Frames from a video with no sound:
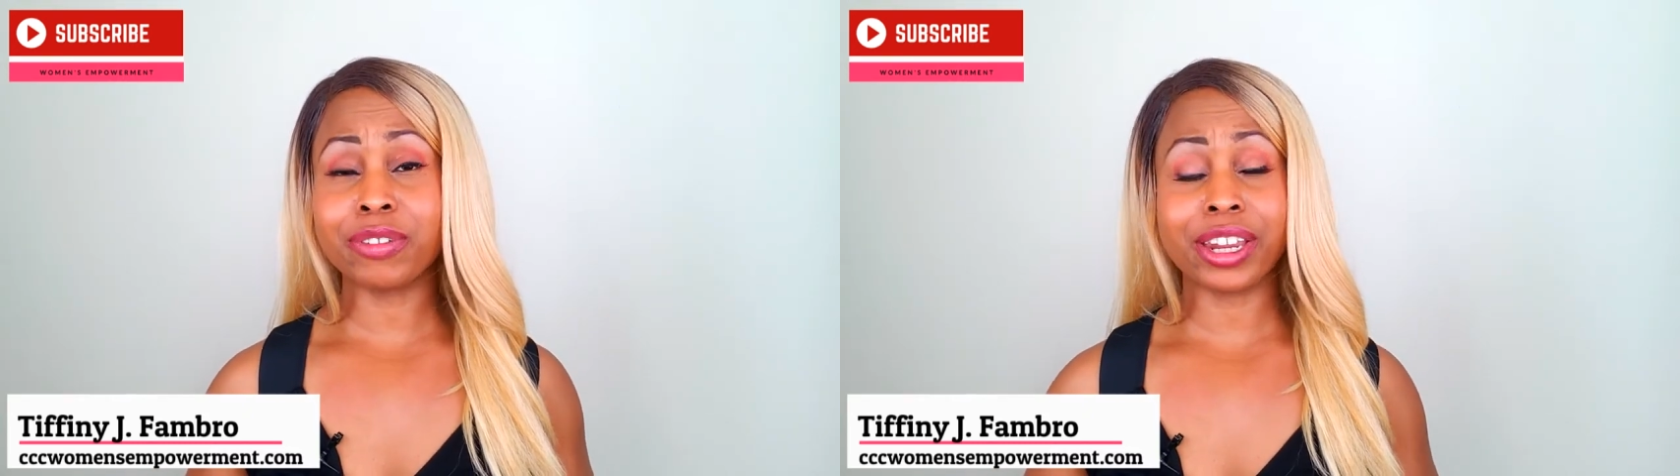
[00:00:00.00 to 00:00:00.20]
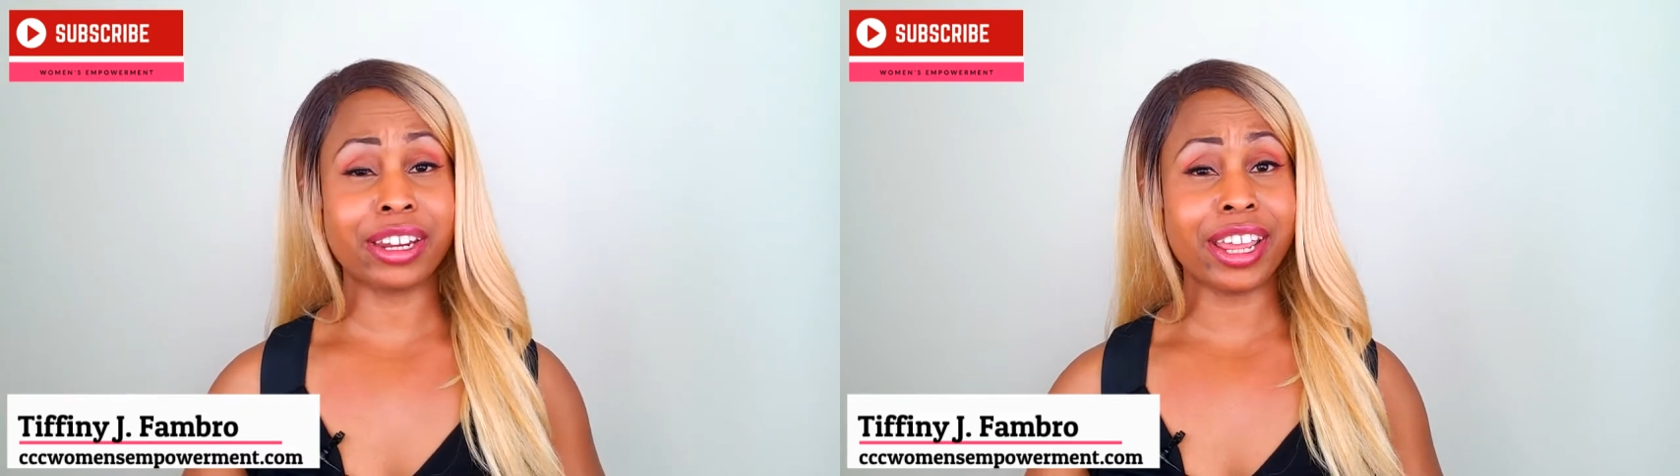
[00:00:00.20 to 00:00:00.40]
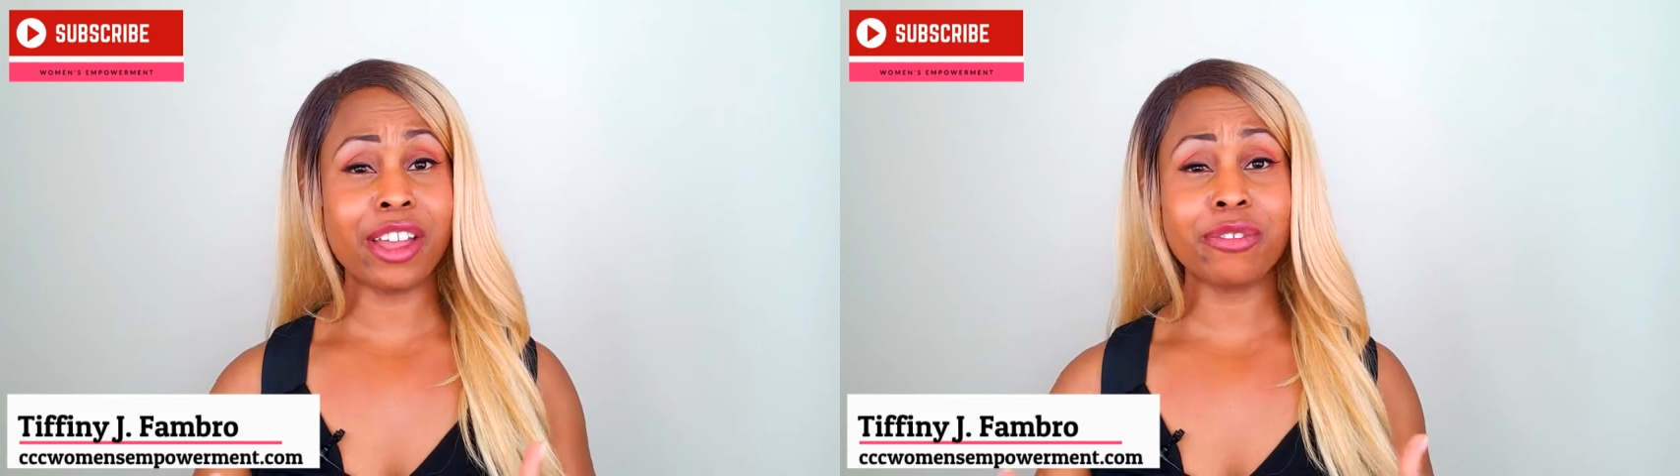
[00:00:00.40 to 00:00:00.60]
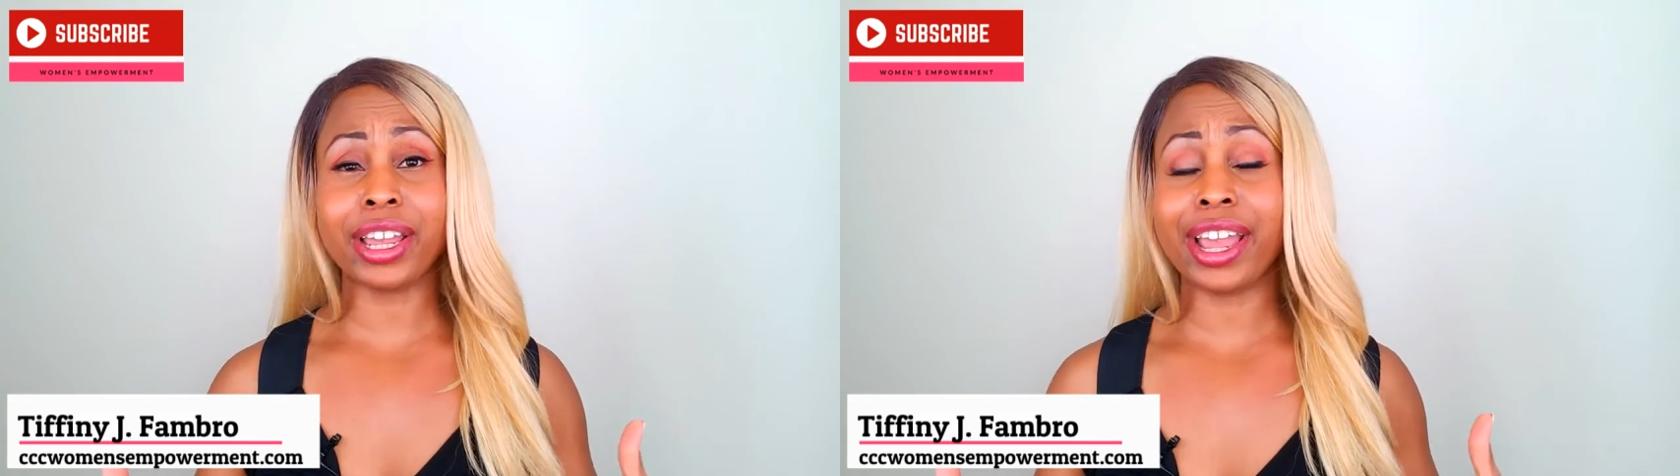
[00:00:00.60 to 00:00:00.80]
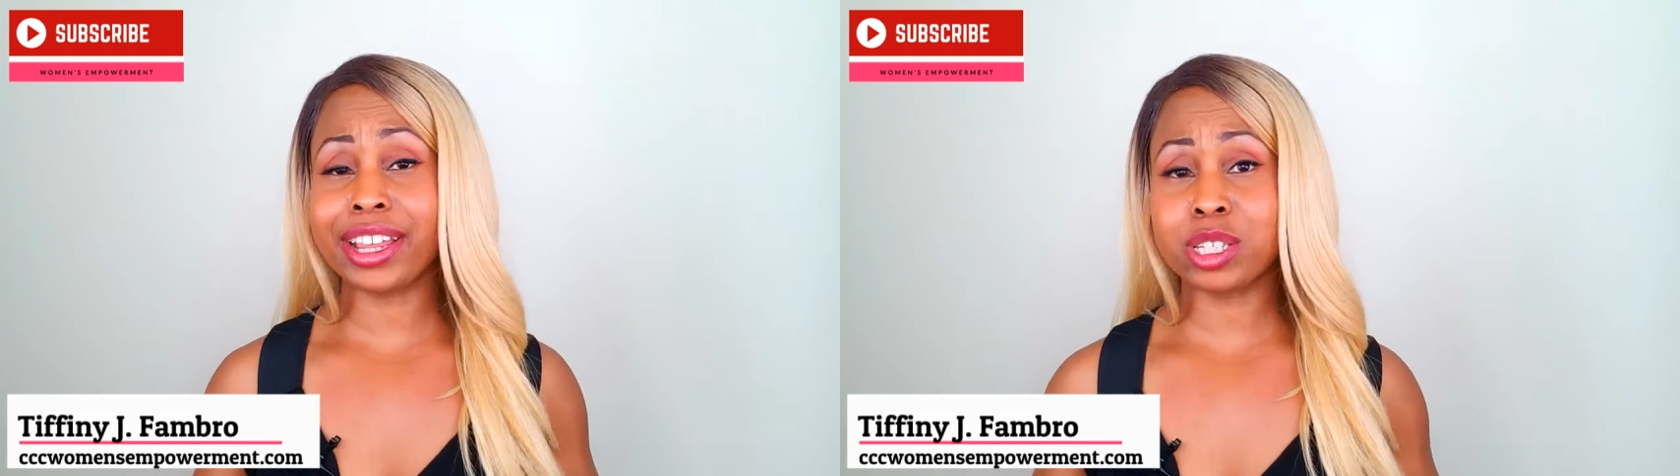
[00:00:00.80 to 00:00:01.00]
and in
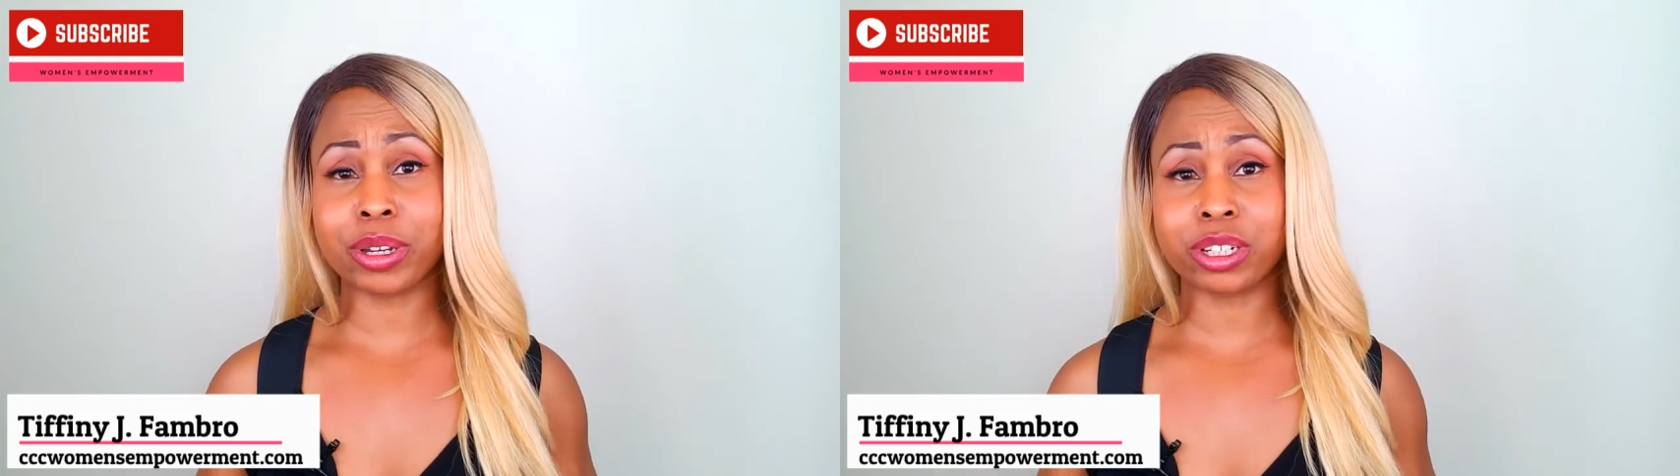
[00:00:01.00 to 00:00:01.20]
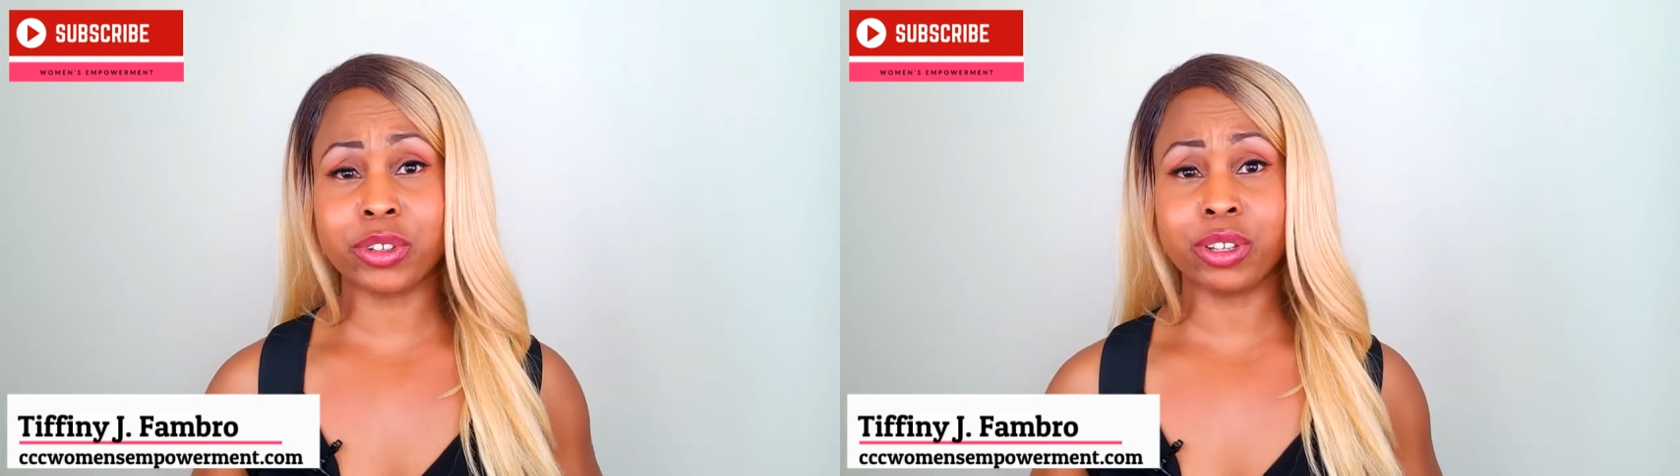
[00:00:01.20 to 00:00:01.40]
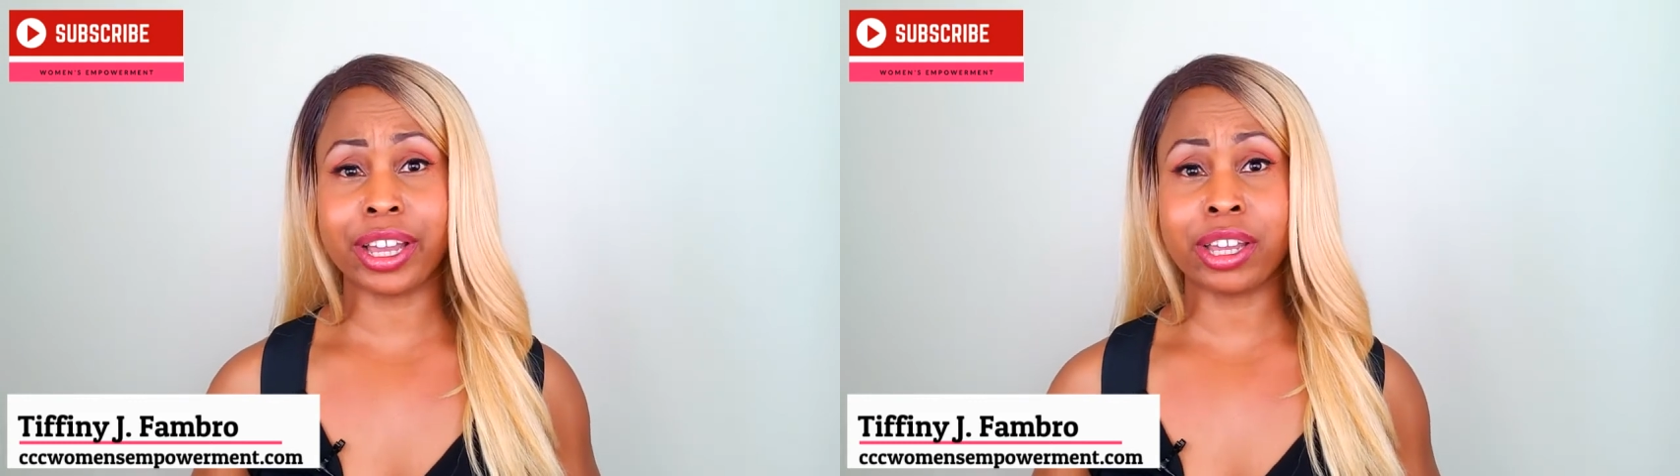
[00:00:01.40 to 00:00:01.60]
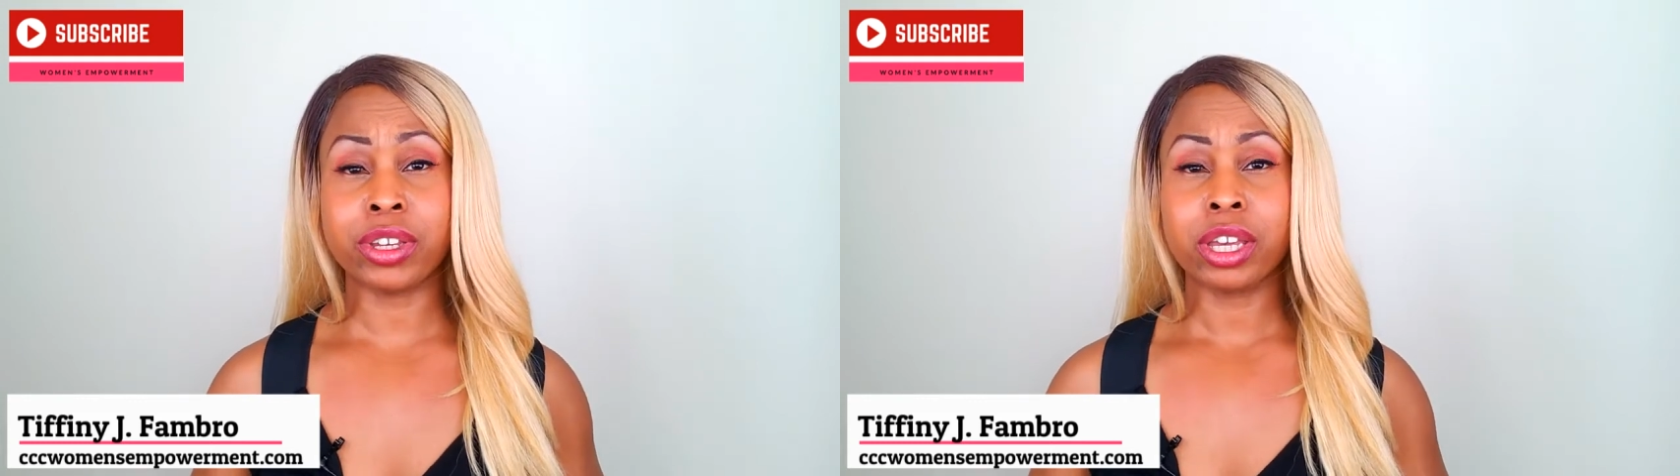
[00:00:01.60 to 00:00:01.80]
every aspect of your life,